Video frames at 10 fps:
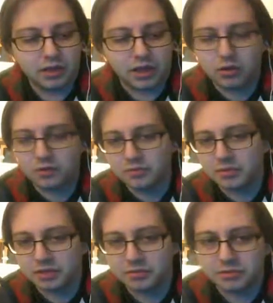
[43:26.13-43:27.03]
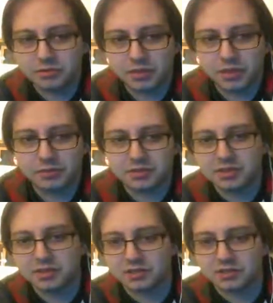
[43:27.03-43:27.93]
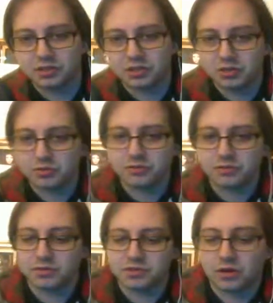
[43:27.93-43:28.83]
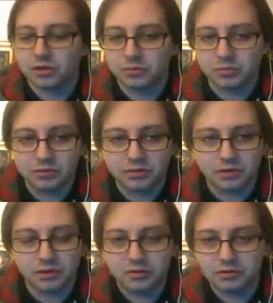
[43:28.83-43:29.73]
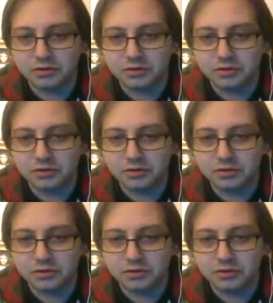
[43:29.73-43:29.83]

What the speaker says: how often am I going to be able to see a show from Stardom? You know?